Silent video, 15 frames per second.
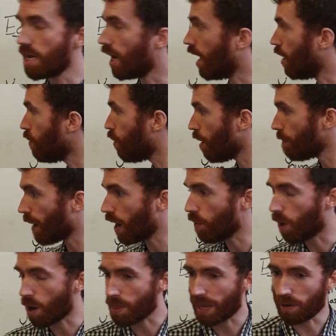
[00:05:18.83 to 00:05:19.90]
One by
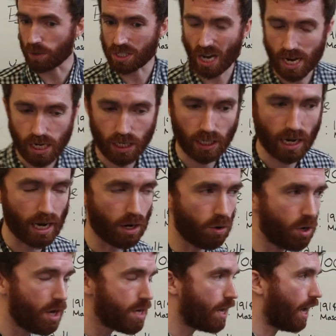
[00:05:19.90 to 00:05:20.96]
one, they were taken
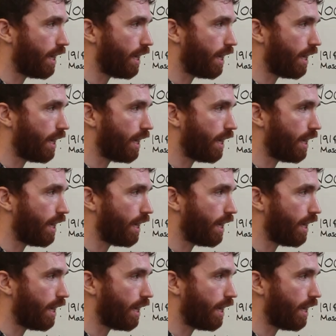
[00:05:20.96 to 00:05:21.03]
out,